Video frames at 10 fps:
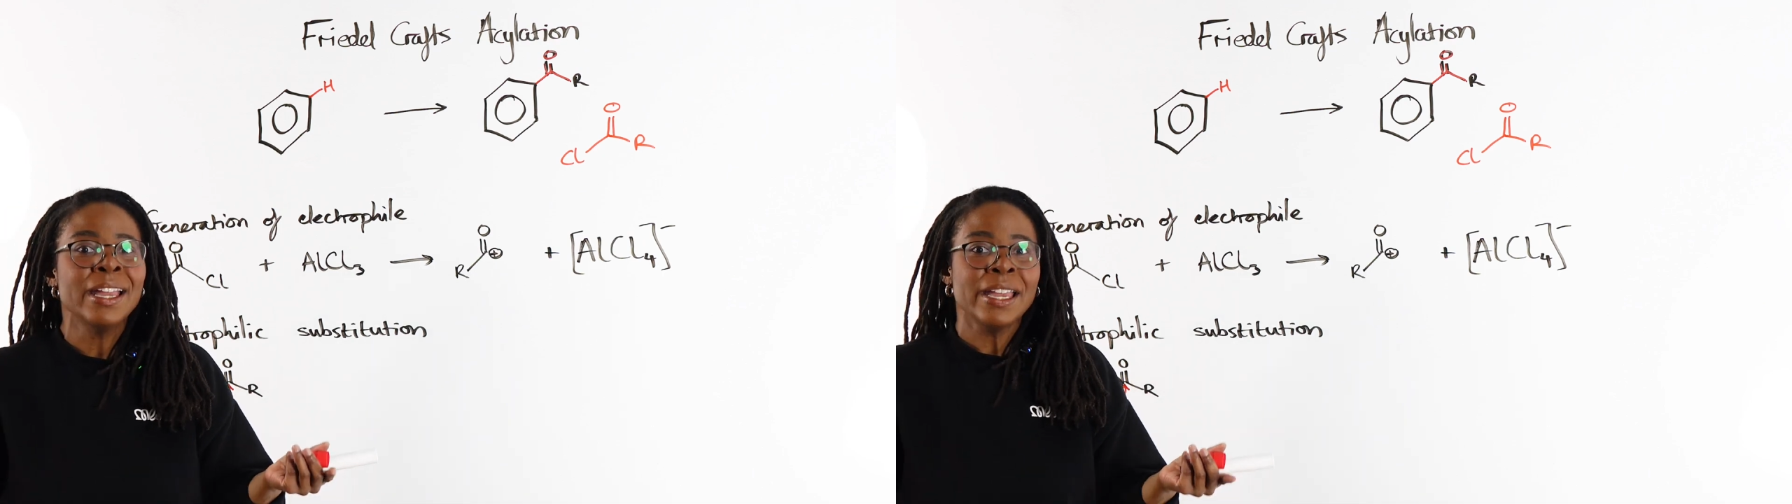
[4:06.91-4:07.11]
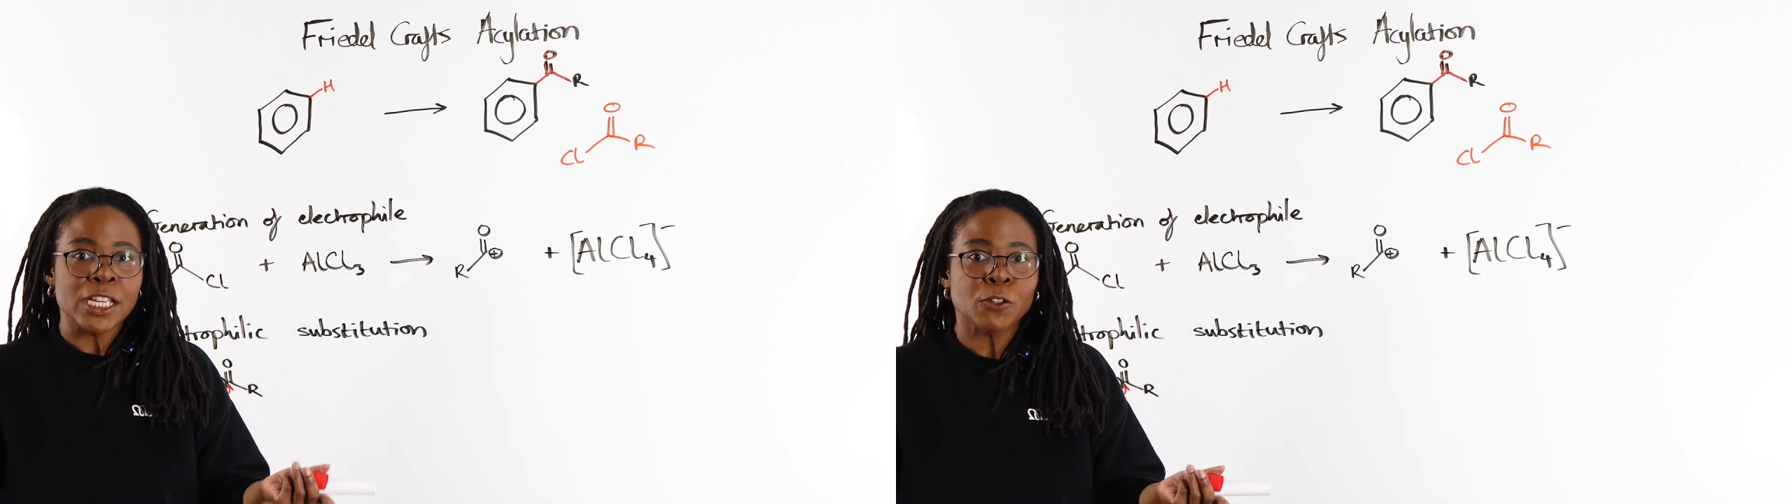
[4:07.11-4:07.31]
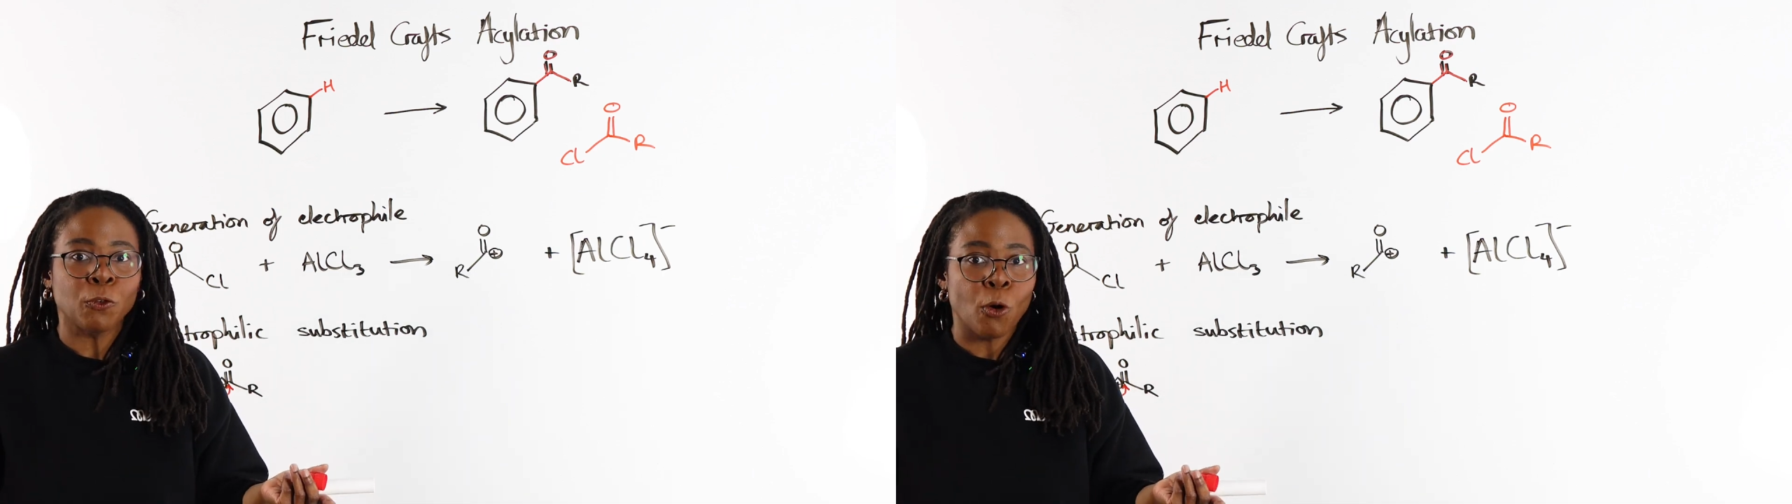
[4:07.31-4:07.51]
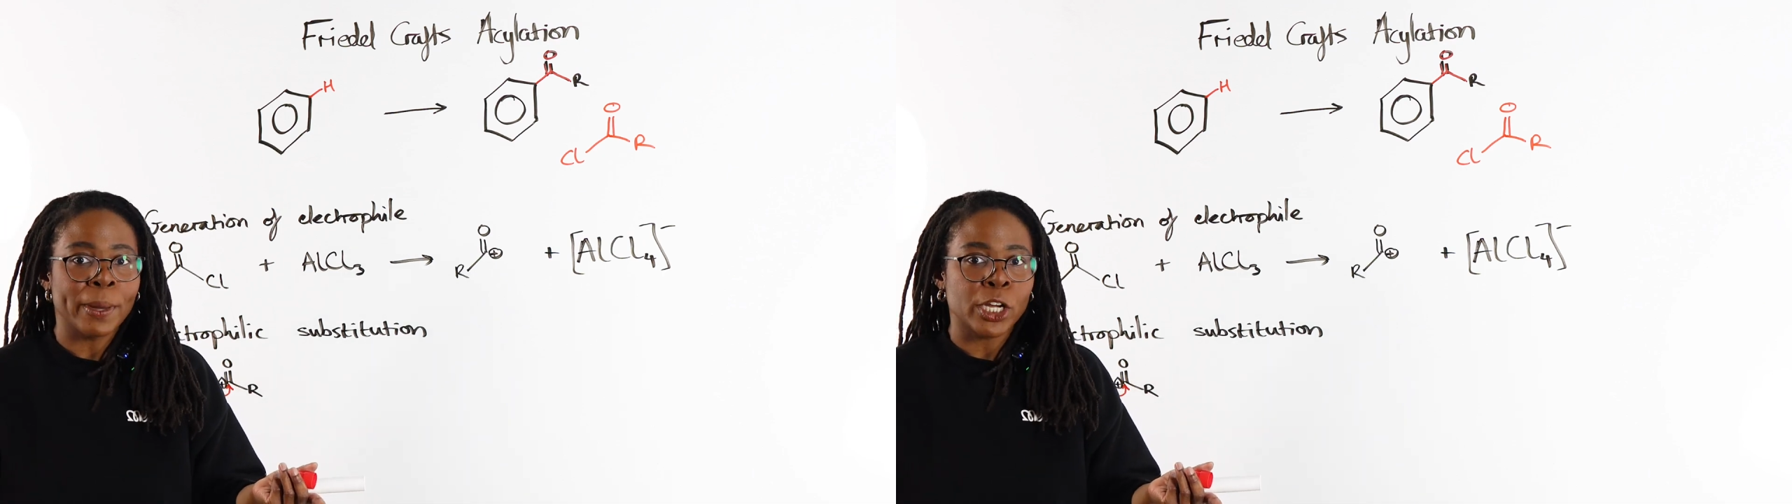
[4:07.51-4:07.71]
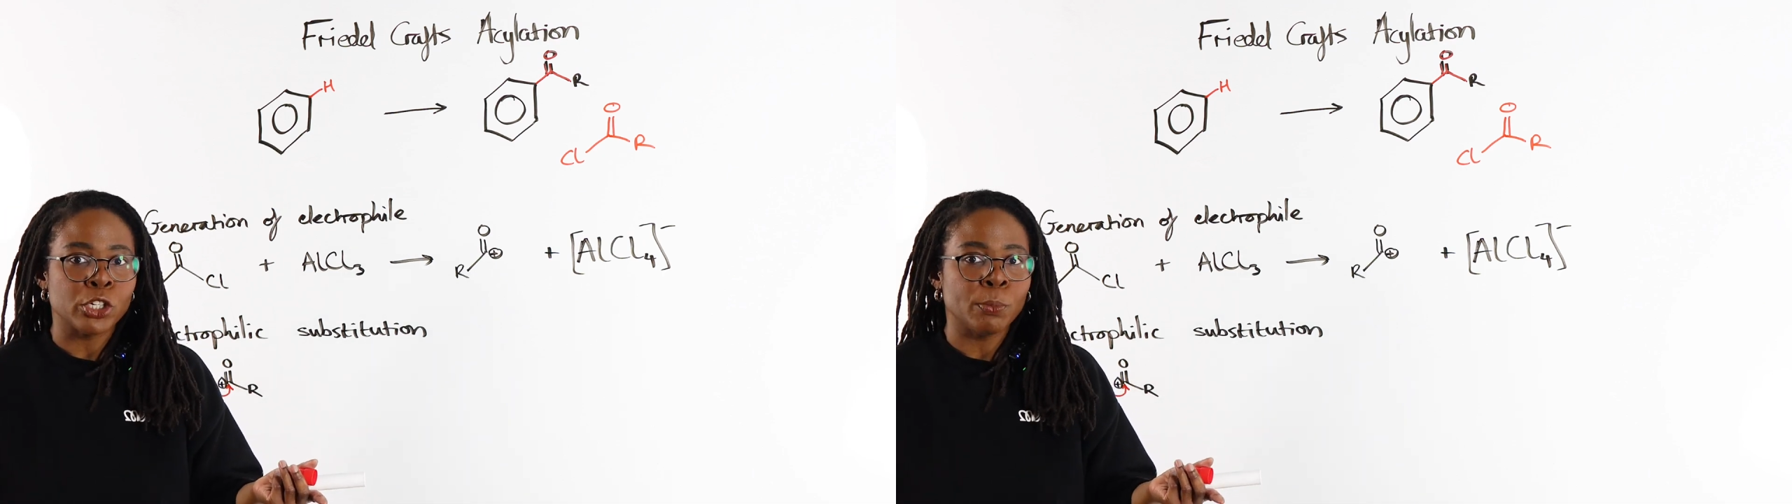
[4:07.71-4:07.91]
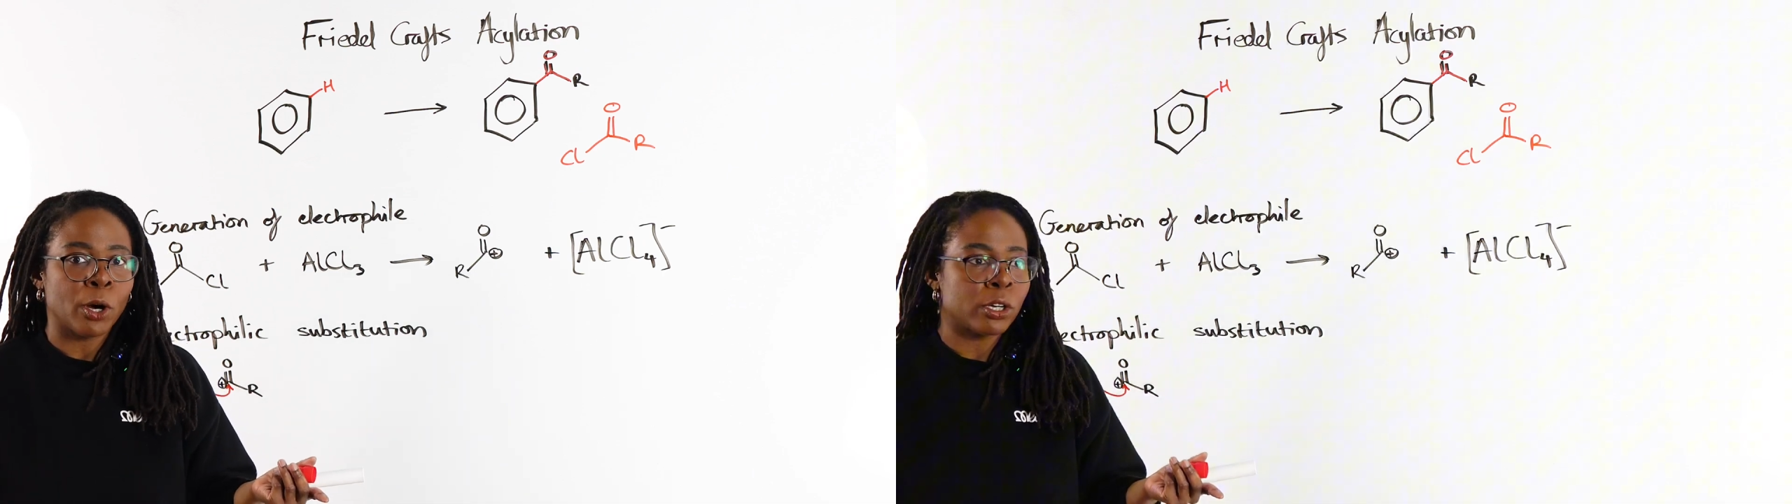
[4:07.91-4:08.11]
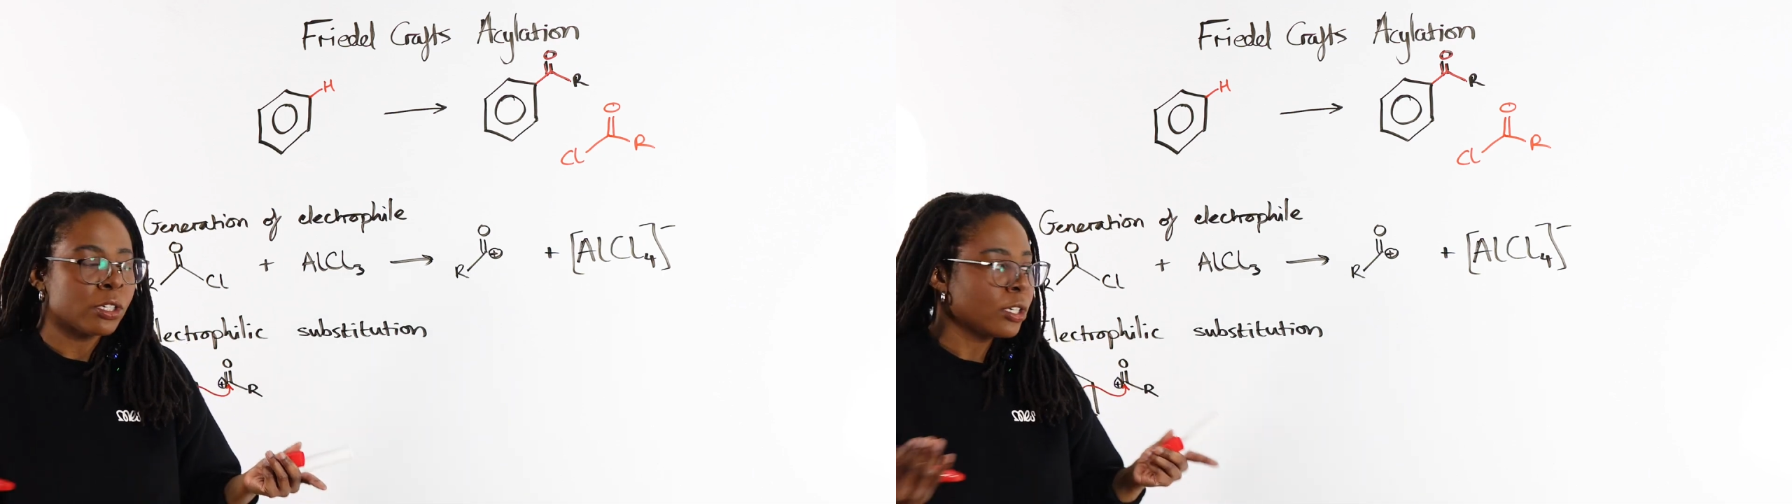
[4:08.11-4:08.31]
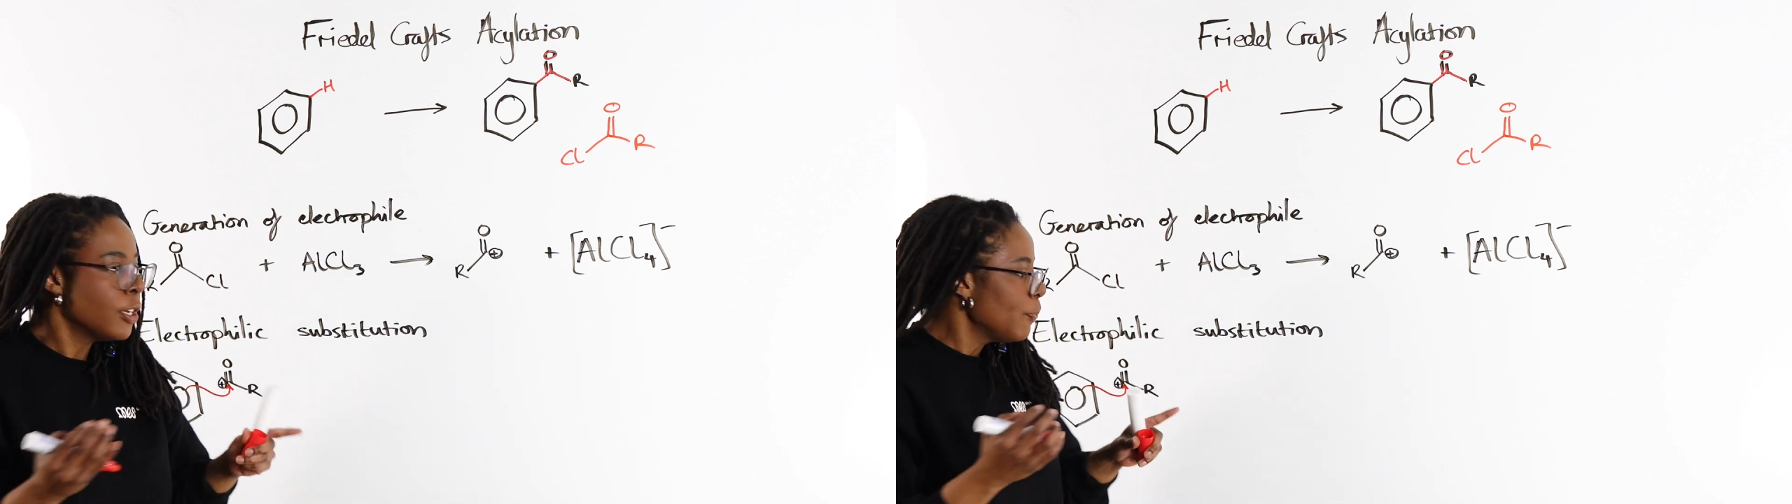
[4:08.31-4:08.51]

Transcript: is forming a new bond.